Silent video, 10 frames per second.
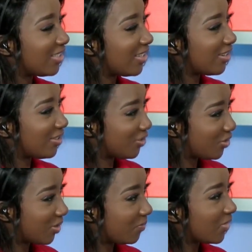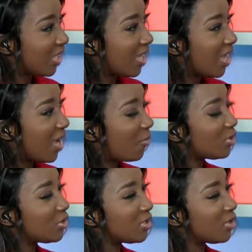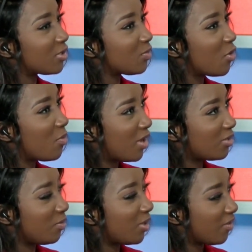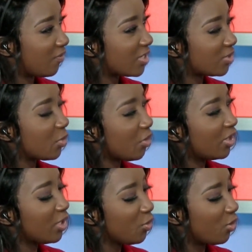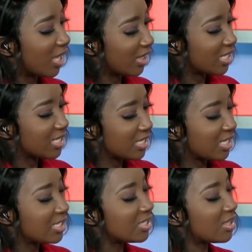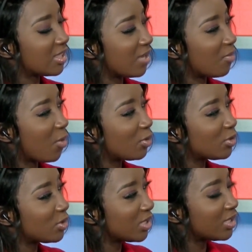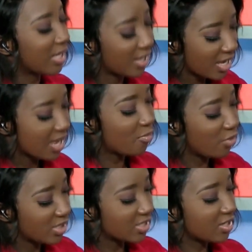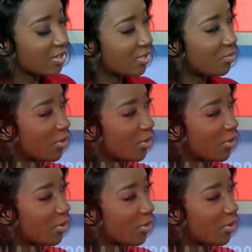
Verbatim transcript: the Country. country I want you to tell us more about the play first. We already know, like, this is the little thing, but I want you to, like, elaborate and tell us a